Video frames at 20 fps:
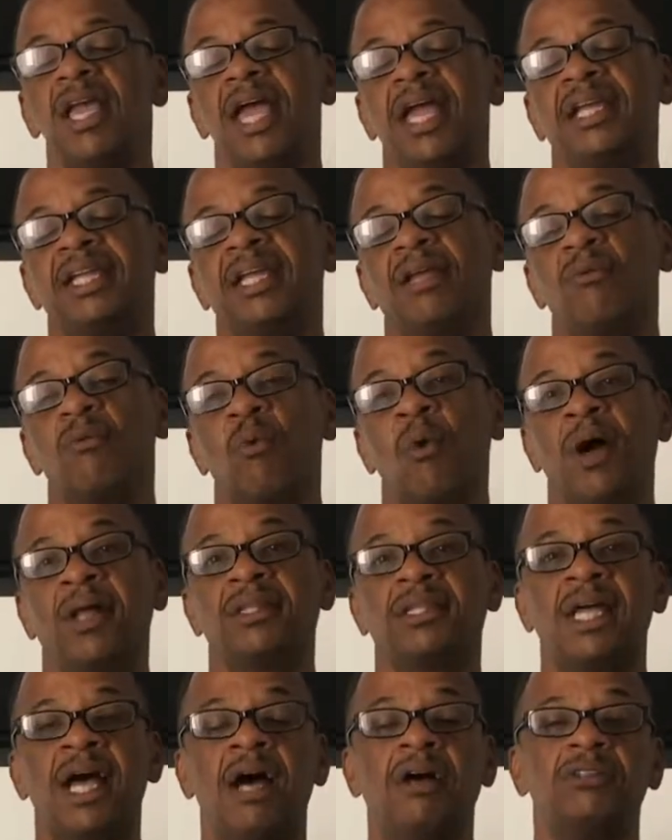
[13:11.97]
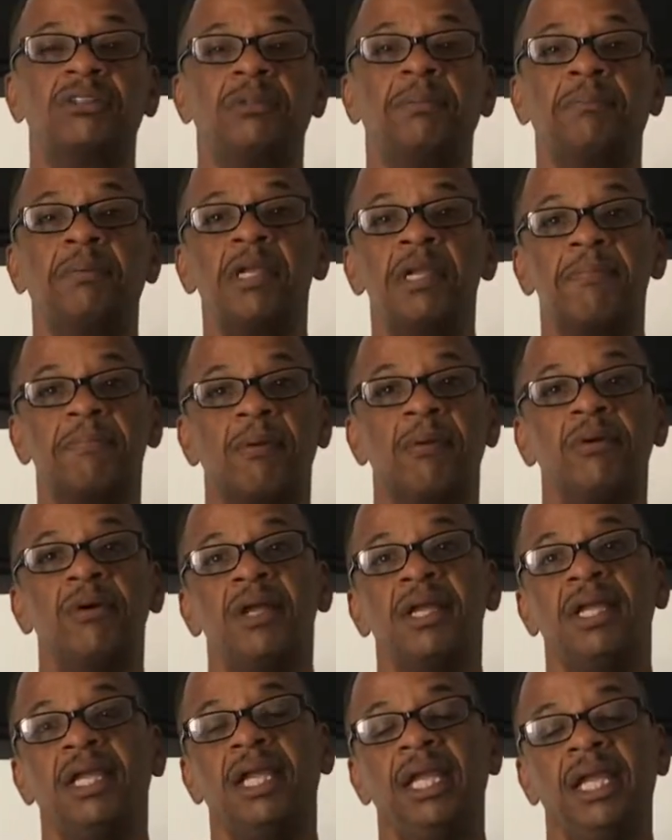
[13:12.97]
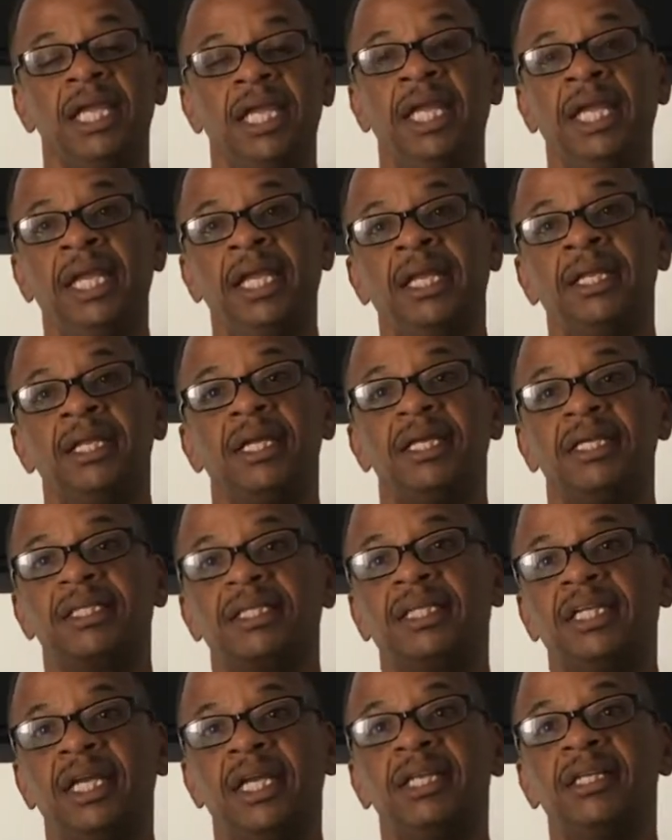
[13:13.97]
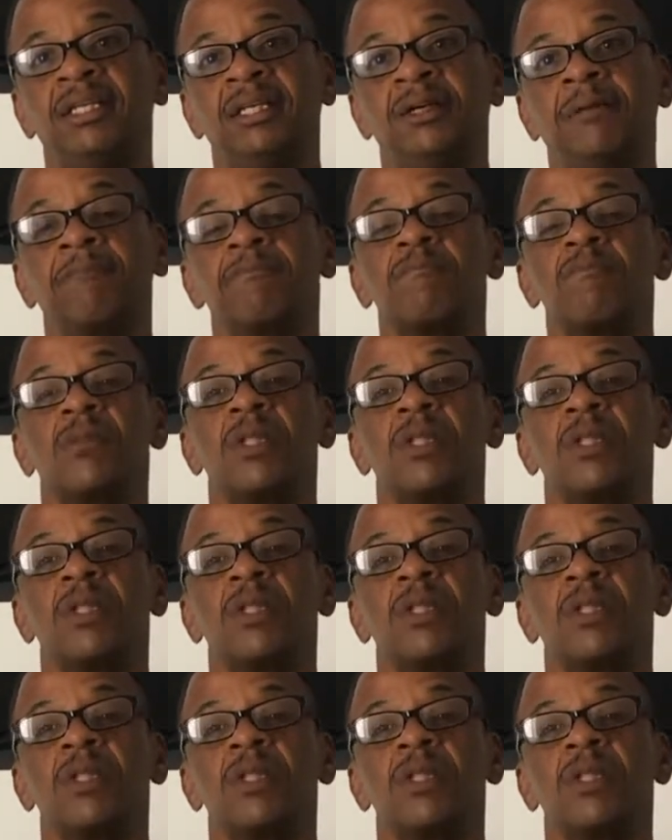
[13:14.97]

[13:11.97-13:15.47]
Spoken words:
and get 1,000 people in Kenya